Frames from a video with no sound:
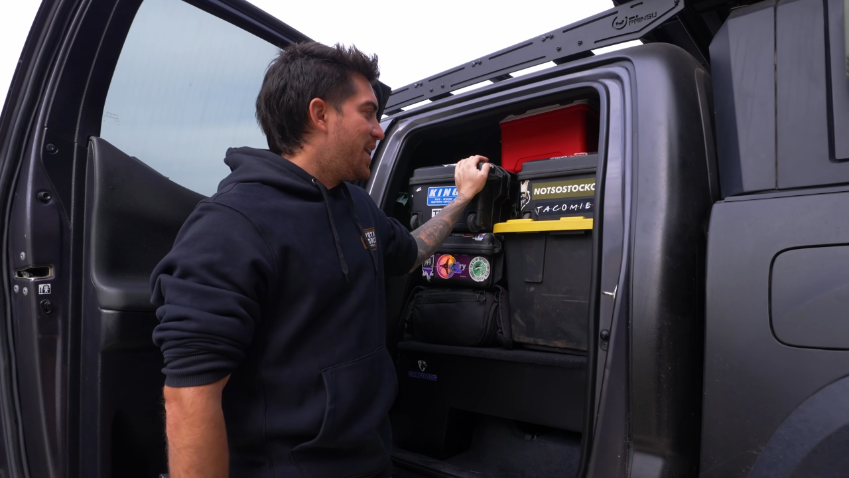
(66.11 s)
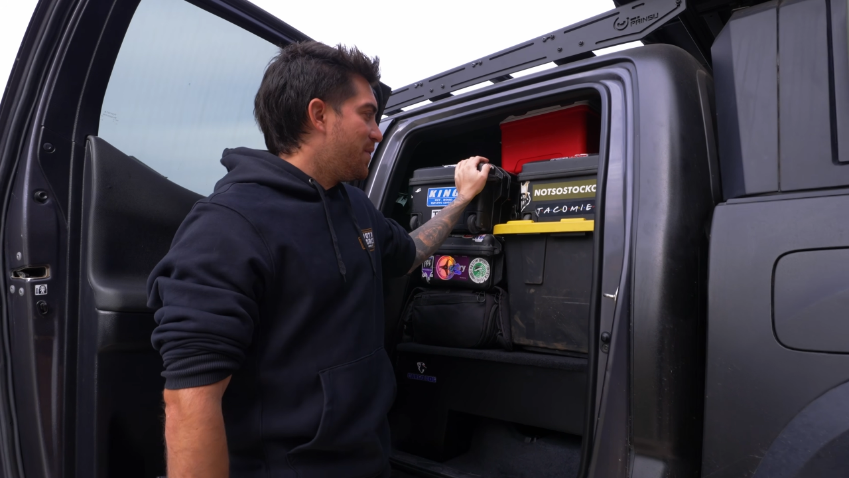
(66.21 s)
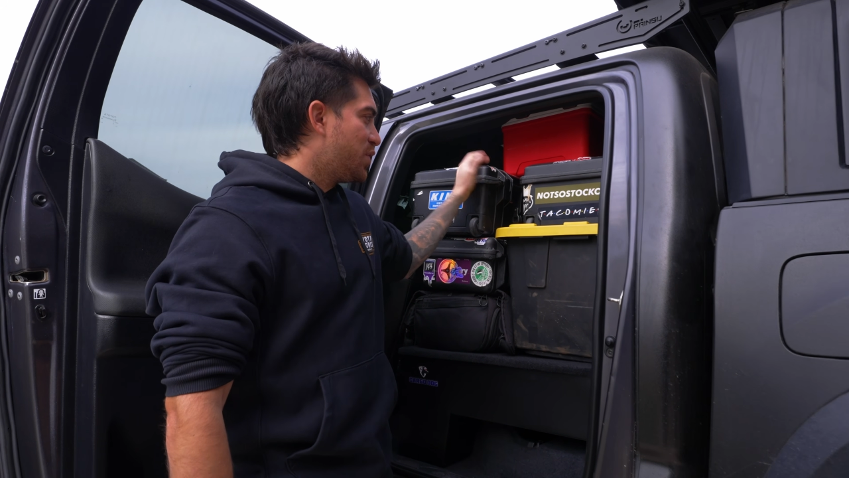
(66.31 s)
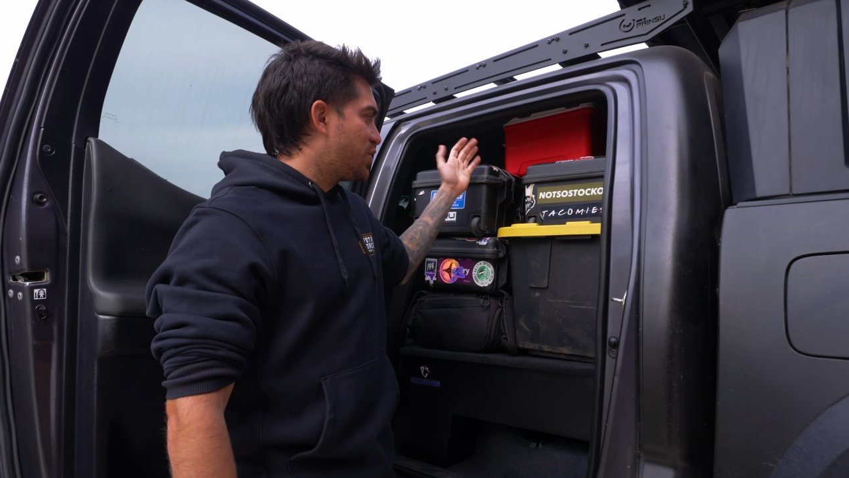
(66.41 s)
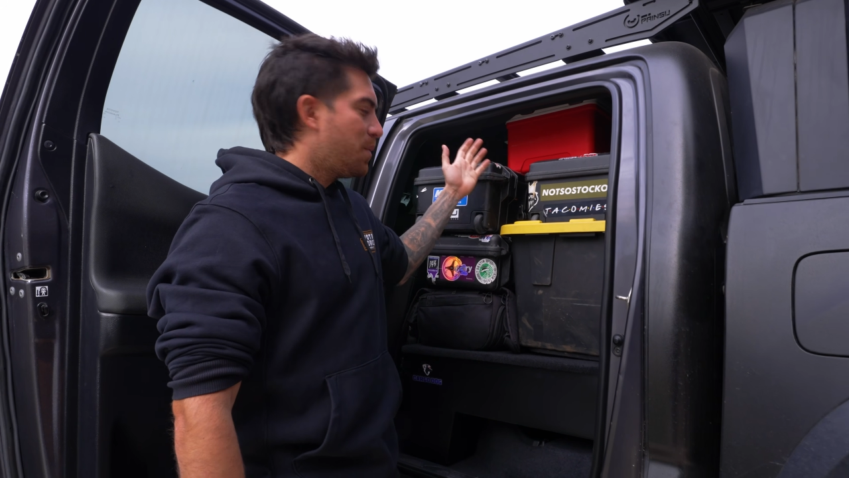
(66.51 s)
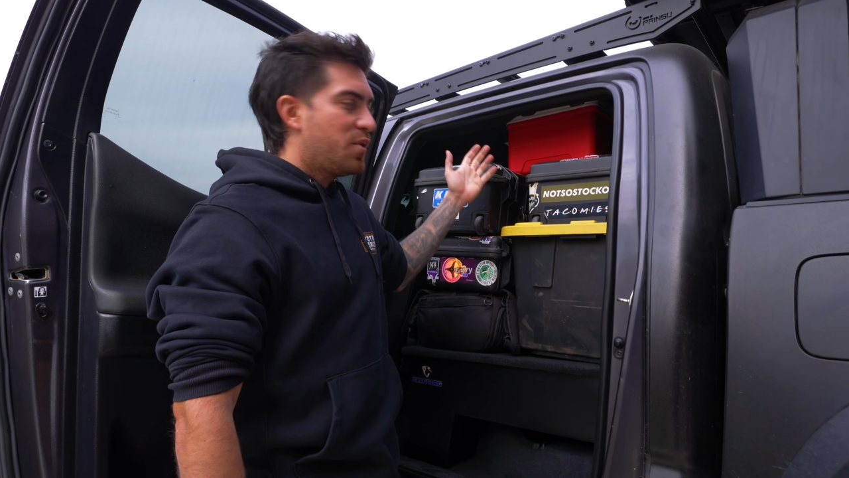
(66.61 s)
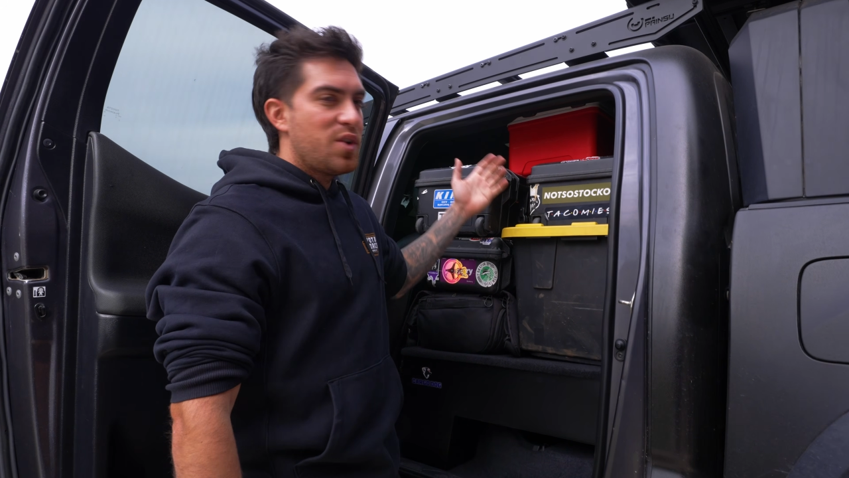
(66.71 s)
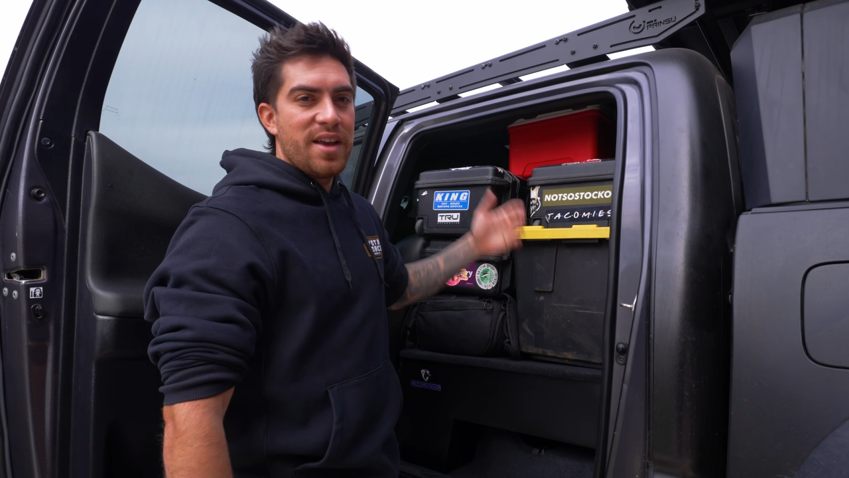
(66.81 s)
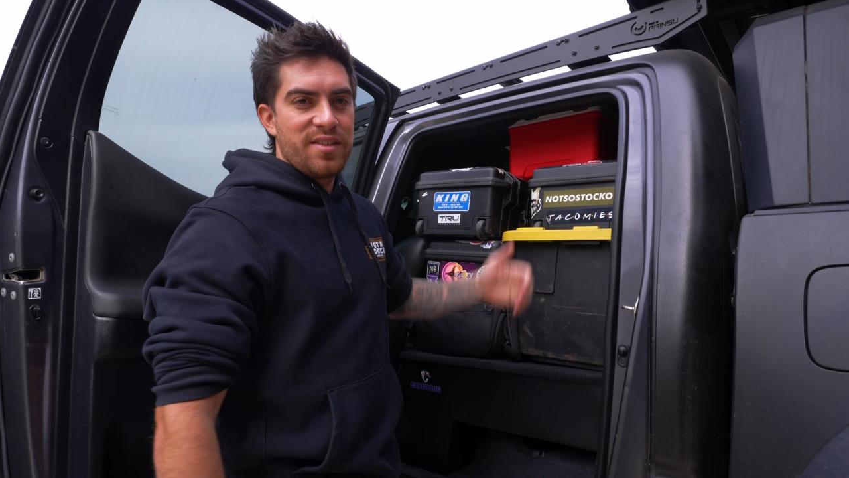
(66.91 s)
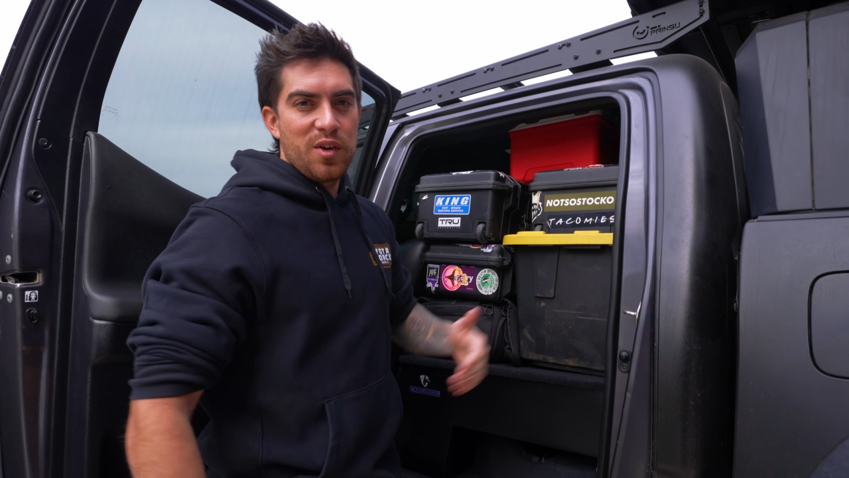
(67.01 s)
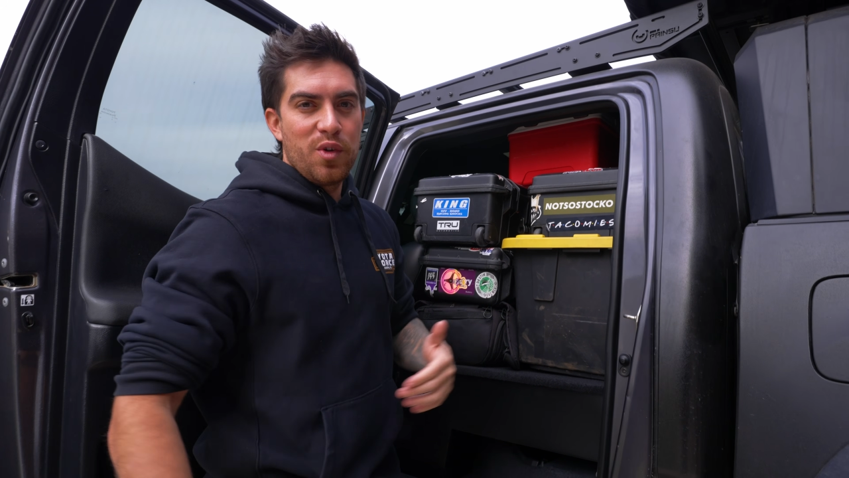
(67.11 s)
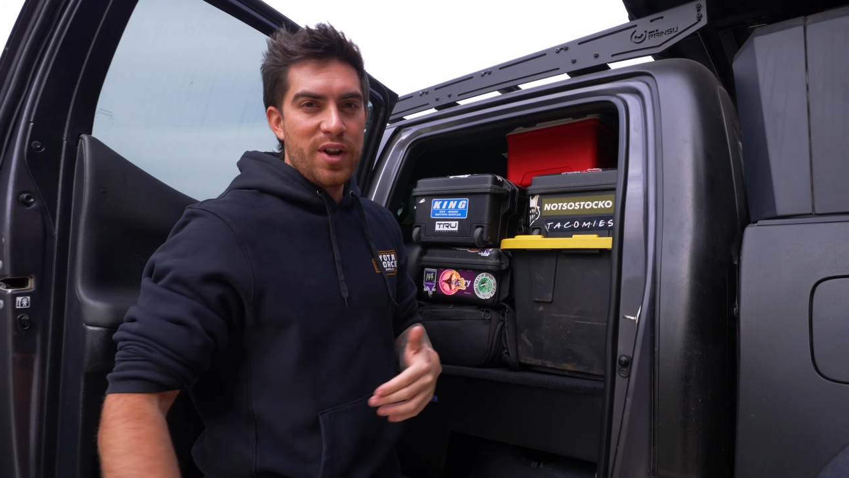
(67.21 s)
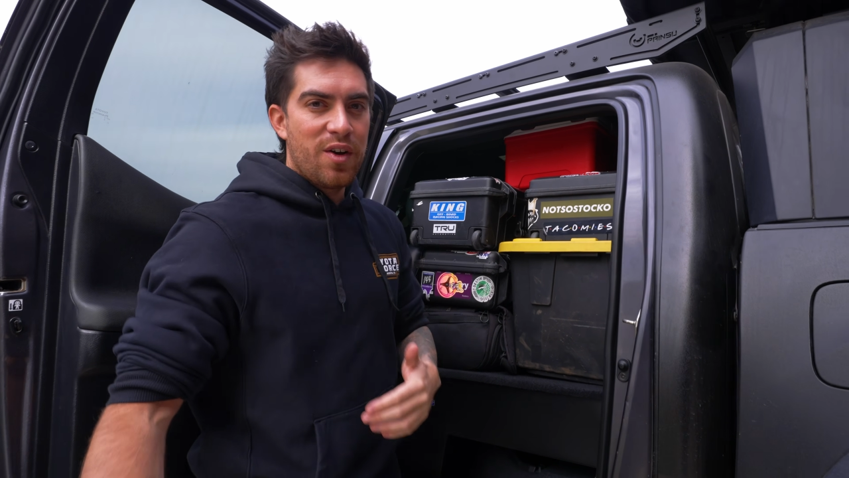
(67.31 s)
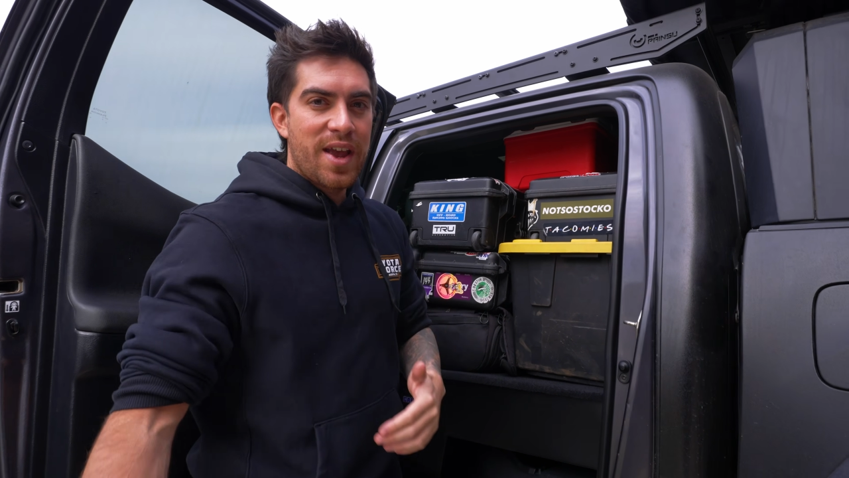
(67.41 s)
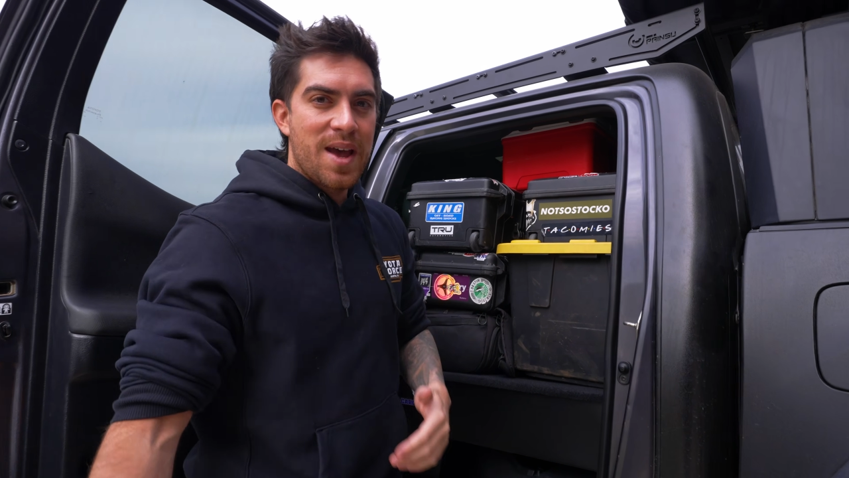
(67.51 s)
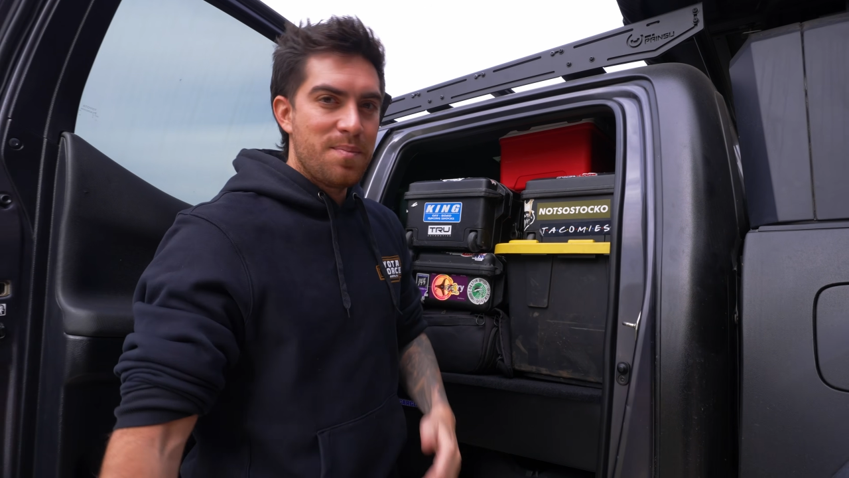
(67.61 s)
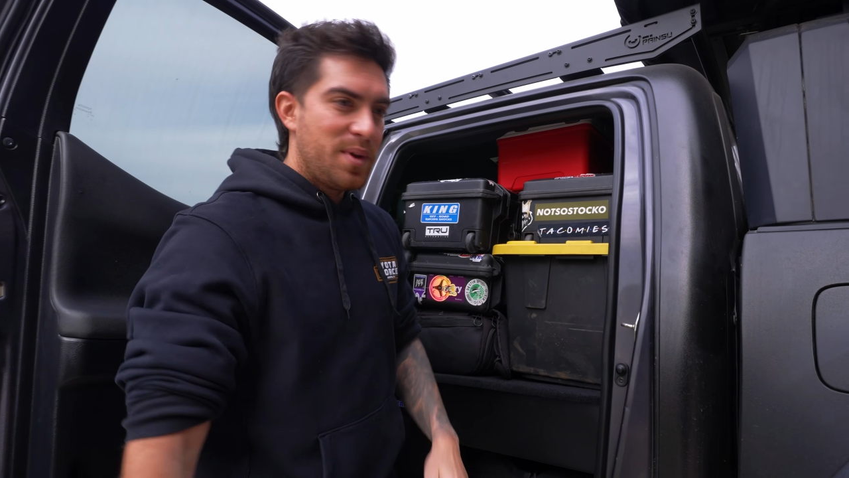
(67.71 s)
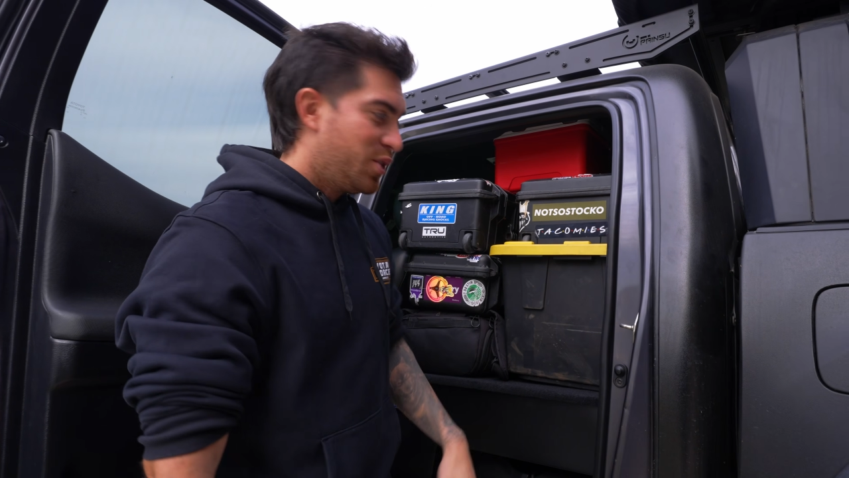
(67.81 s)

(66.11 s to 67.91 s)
And for some of you guys that are going out camping